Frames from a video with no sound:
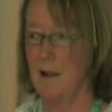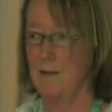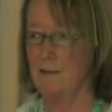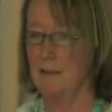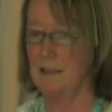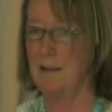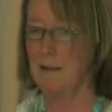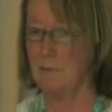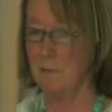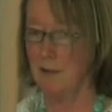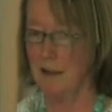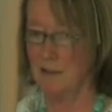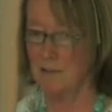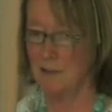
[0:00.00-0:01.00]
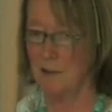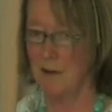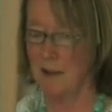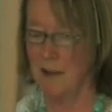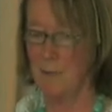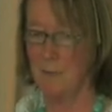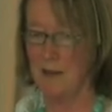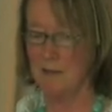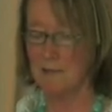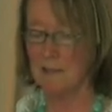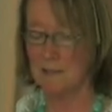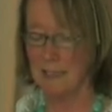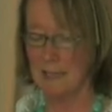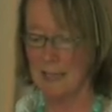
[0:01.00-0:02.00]
Seed Library last year, and I hope I'll have it
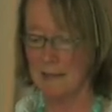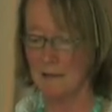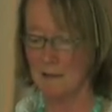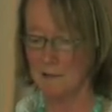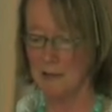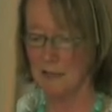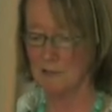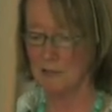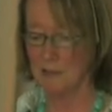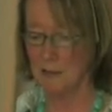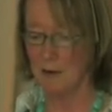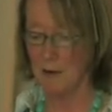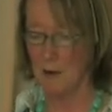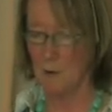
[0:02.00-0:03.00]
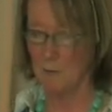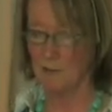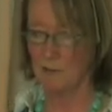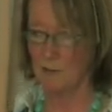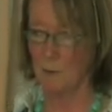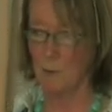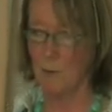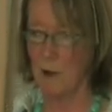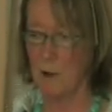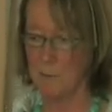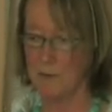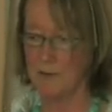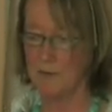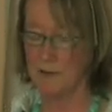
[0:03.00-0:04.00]
on the catalogue next year, which is called
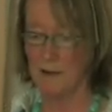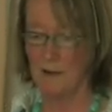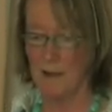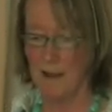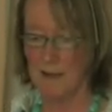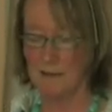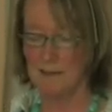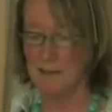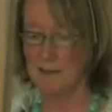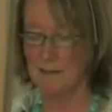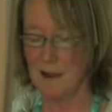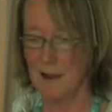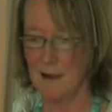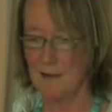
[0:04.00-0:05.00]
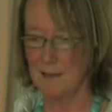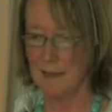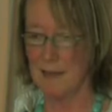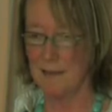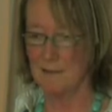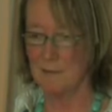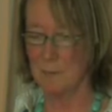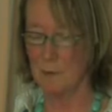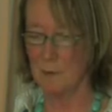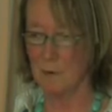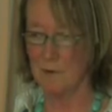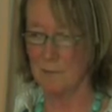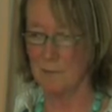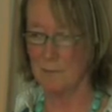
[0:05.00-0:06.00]
Poppet, and it needs hardly any
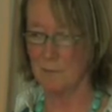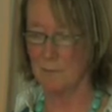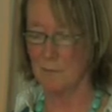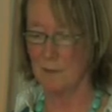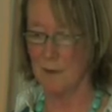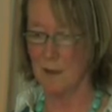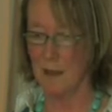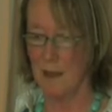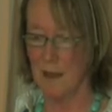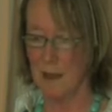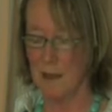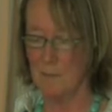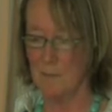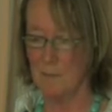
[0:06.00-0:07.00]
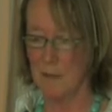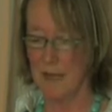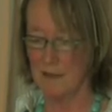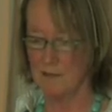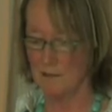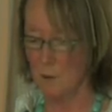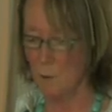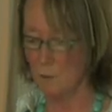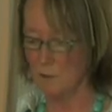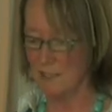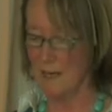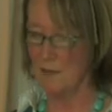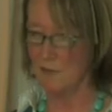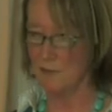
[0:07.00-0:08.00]
support. And it's all
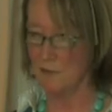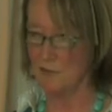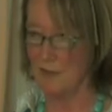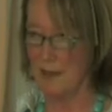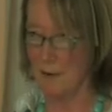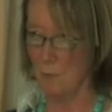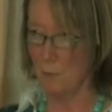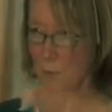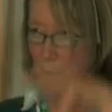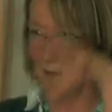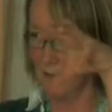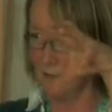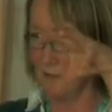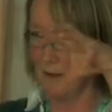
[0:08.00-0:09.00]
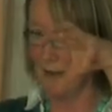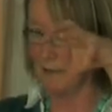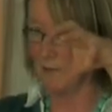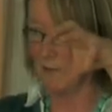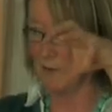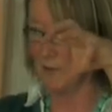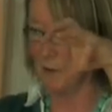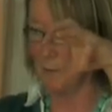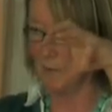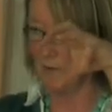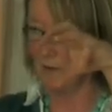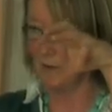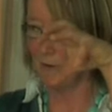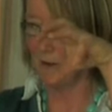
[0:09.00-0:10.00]
tendrils, and all the peas are held on the top of it,